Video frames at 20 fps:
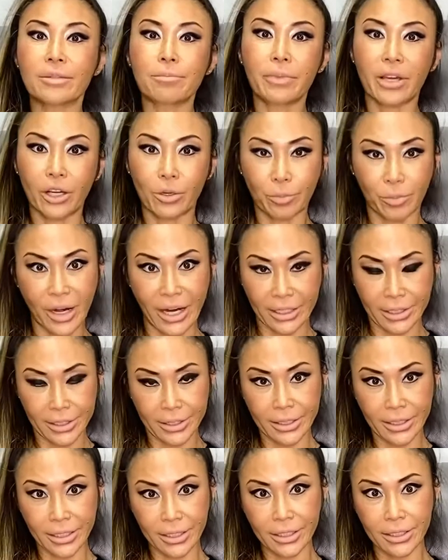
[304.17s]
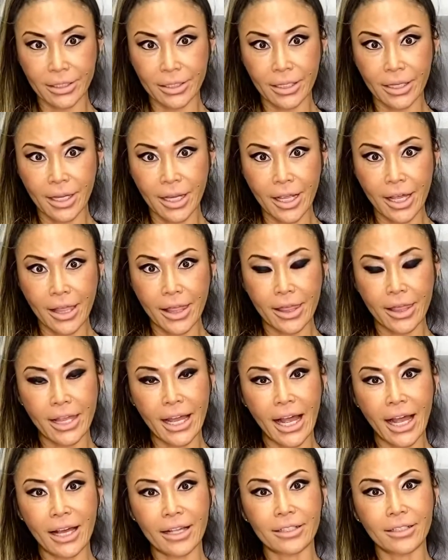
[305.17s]
male pregnancies
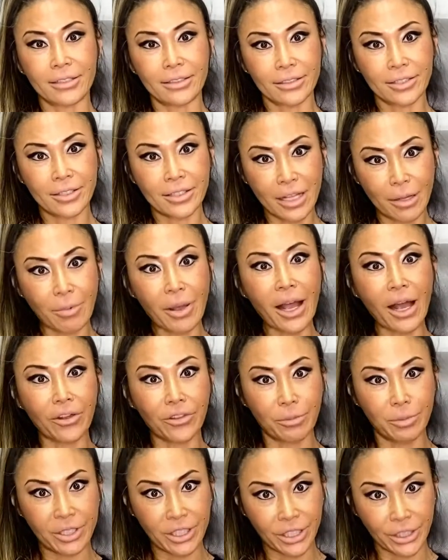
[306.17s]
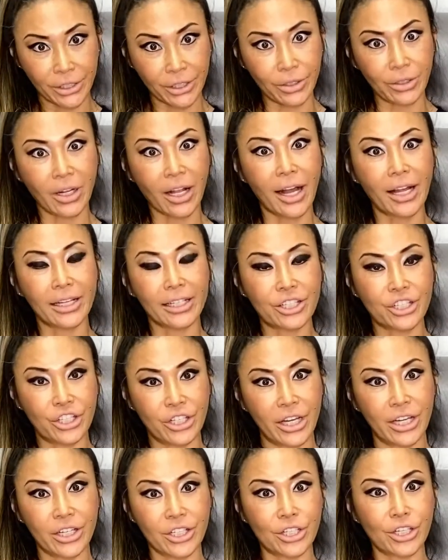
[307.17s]
that somehow the material got
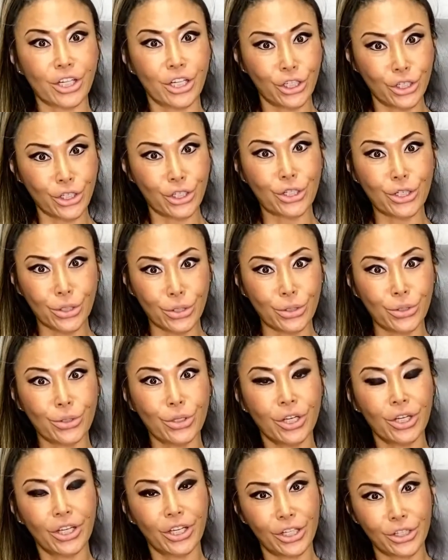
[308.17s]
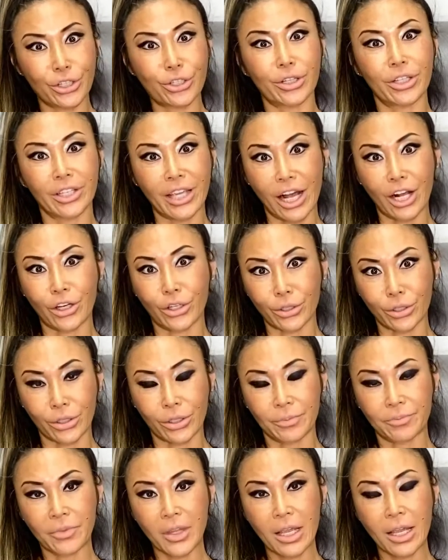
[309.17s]
exchanged into the young
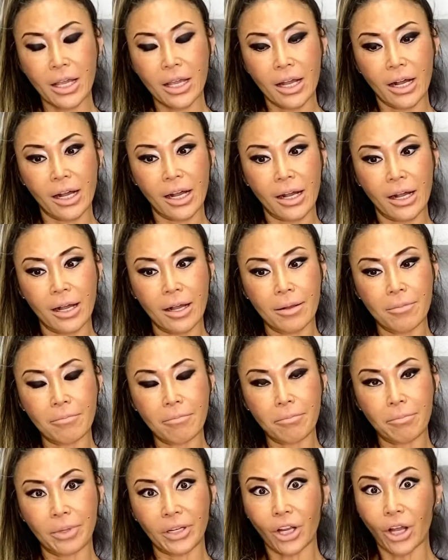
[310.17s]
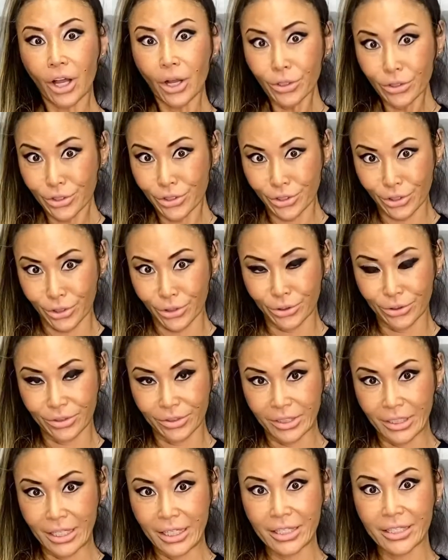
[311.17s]
girl. But also
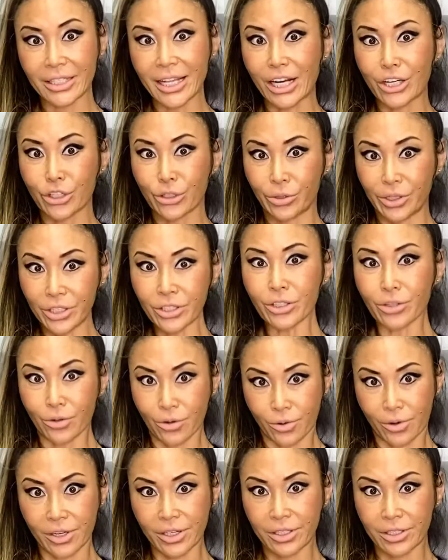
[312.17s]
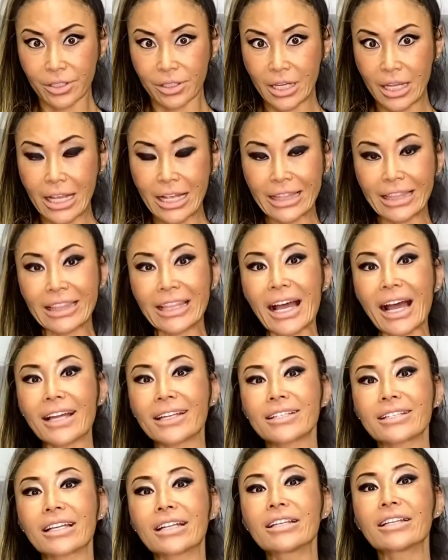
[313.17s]
sexual intercourse, that
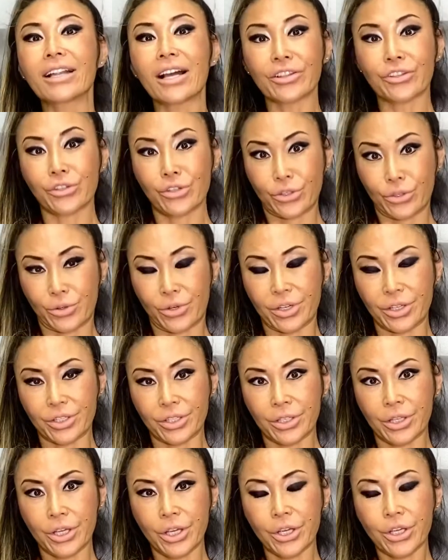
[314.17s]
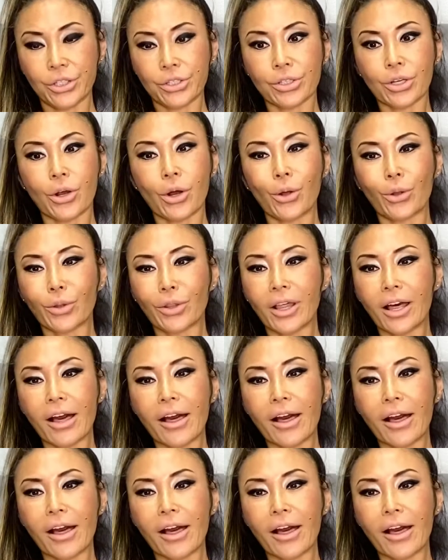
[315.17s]
is another source. So